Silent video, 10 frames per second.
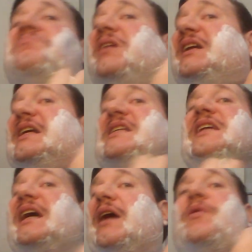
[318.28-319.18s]
I did
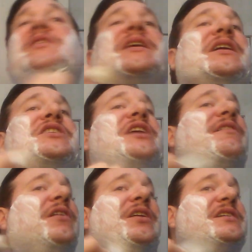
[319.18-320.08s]
say I wasn't going to
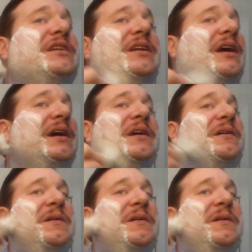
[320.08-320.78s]
shave all this, didn't I?